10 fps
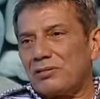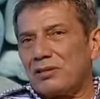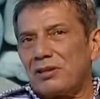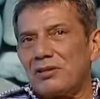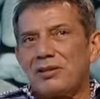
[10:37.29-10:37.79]

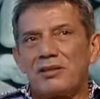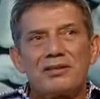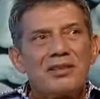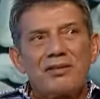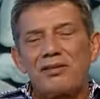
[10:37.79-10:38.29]
You mm. know, there
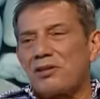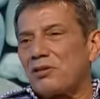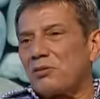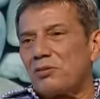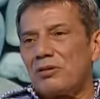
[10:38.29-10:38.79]
nothing
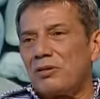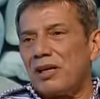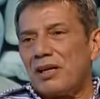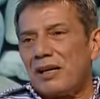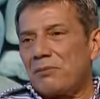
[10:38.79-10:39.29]
good
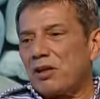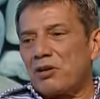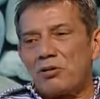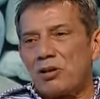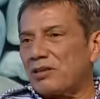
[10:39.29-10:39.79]
had mm. been
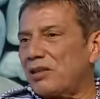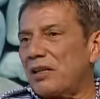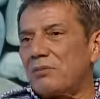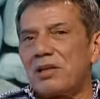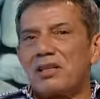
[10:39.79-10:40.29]
going since
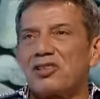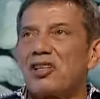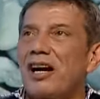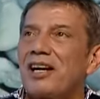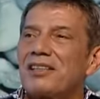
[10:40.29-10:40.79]
I've been a
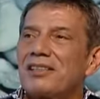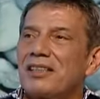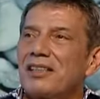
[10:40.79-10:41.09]
child.